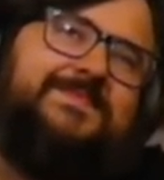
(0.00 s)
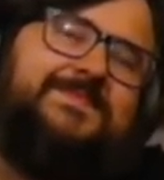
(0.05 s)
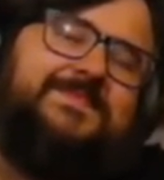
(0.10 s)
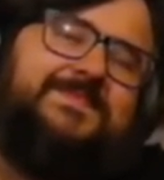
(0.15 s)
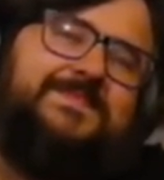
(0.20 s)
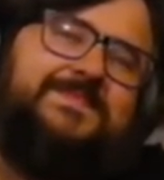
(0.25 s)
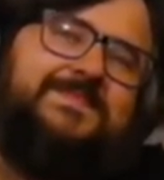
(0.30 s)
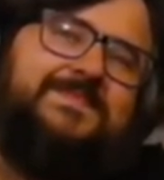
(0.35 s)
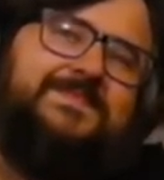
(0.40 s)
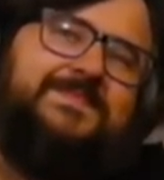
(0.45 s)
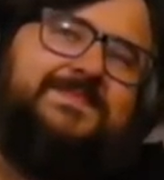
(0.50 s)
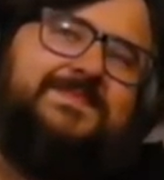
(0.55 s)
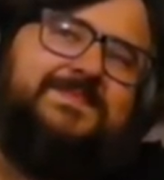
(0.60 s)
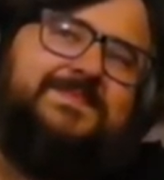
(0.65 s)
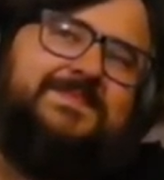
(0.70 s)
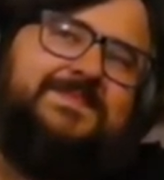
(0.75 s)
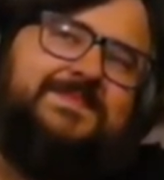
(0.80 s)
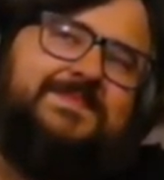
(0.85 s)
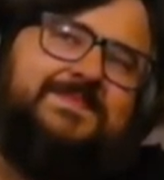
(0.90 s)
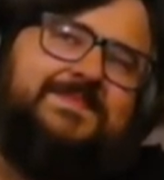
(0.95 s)

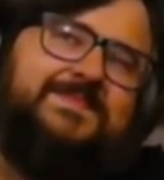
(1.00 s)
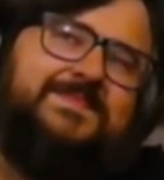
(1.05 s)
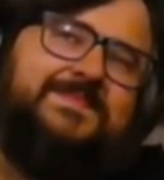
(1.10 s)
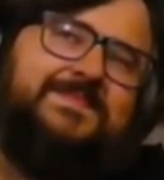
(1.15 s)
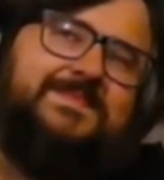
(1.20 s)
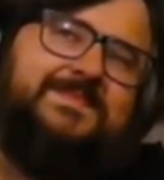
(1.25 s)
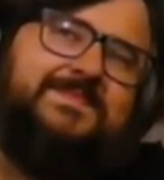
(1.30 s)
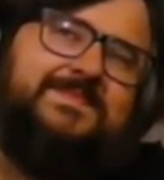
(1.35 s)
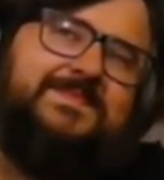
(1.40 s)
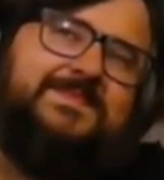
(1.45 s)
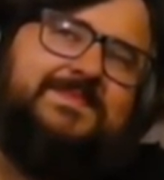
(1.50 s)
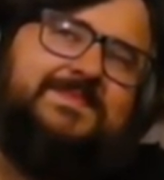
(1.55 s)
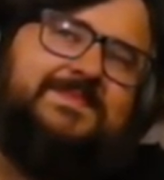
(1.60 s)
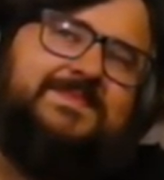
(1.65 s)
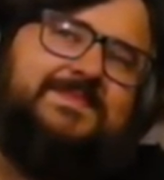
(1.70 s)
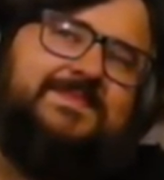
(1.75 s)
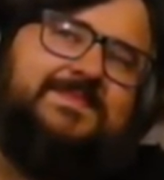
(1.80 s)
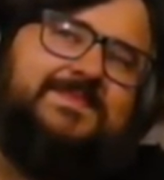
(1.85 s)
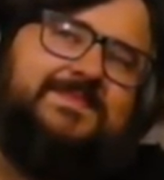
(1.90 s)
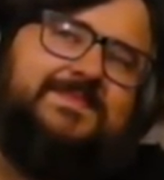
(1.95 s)

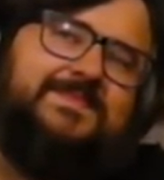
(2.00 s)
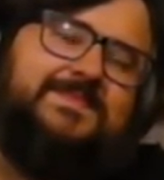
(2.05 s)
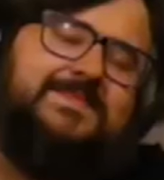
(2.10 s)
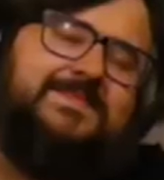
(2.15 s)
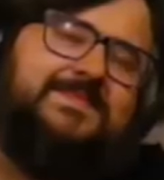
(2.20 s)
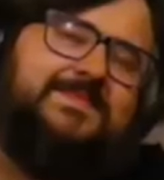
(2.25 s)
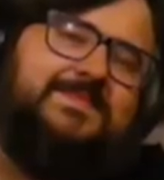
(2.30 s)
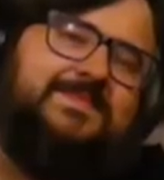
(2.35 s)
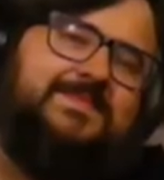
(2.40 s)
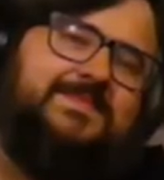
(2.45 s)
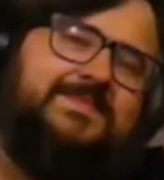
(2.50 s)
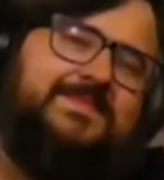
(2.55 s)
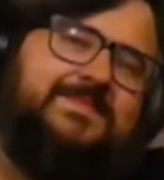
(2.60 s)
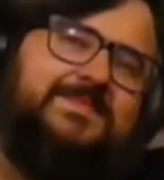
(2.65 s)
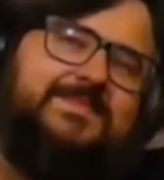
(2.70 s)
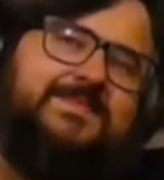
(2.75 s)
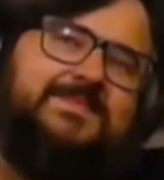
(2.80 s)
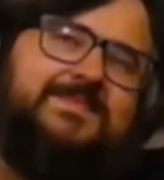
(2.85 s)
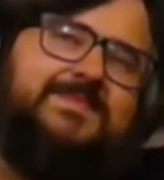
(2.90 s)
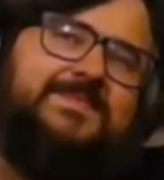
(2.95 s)

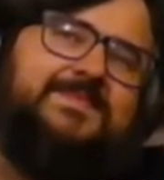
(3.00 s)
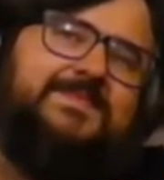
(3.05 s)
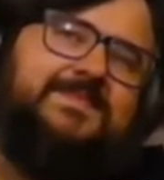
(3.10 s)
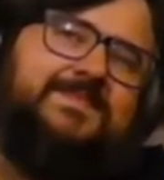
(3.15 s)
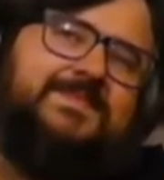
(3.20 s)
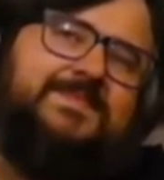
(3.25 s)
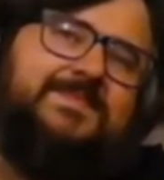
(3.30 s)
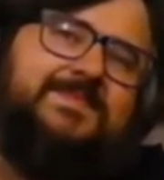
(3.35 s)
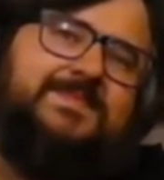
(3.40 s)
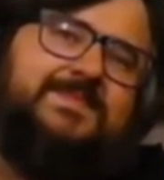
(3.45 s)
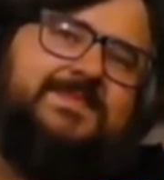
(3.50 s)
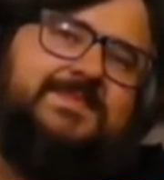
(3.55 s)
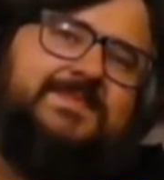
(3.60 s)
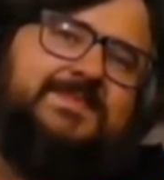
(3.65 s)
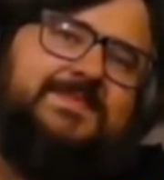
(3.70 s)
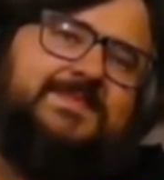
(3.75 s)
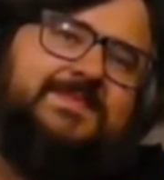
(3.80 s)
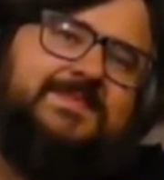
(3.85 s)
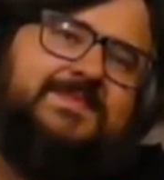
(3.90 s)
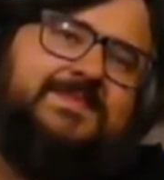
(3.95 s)

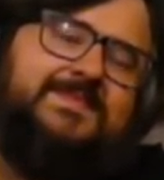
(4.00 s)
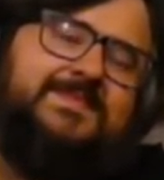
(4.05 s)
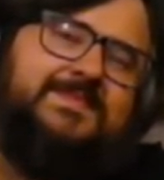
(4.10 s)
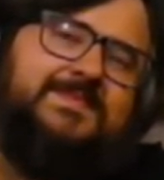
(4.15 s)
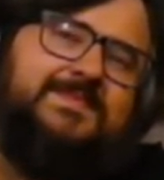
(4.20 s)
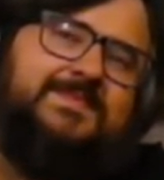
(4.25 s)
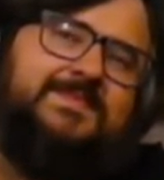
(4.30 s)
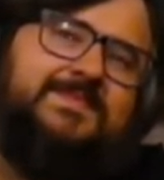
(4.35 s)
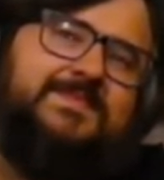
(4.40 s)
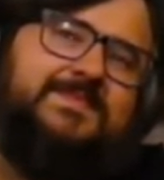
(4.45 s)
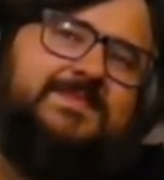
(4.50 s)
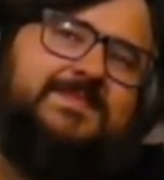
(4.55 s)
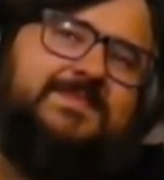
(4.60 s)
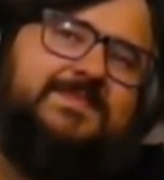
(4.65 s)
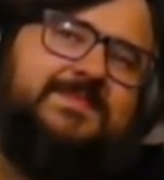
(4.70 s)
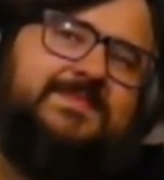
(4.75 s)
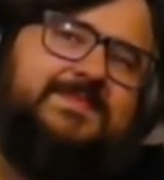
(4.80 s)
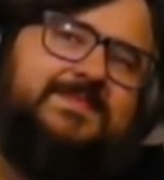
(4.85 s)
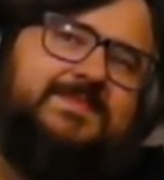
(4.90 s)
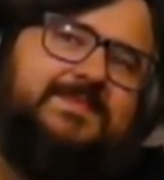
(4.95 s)

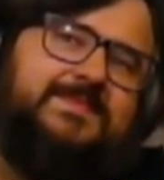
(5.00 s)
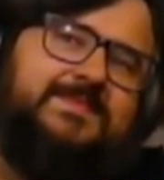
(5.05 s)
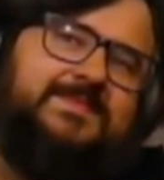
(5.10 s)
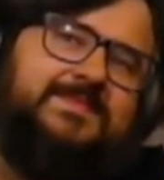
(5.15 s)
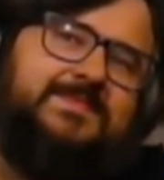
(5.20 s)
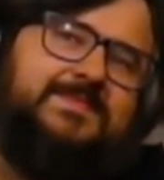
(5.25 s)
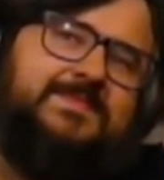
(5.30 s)
[no speech]